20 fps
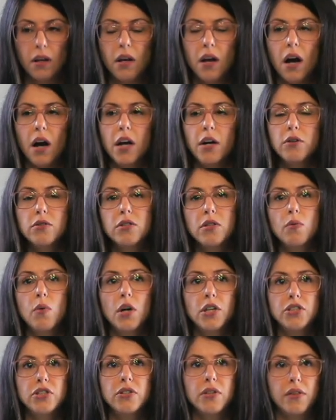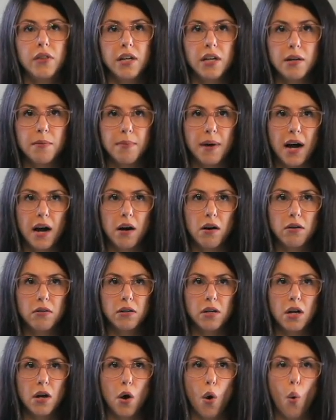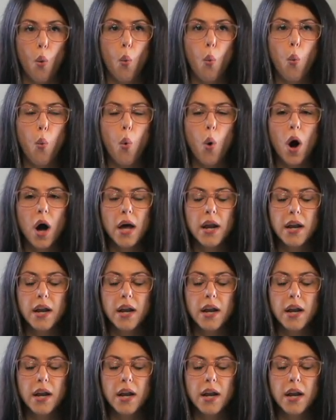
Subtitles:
I also want you to think about what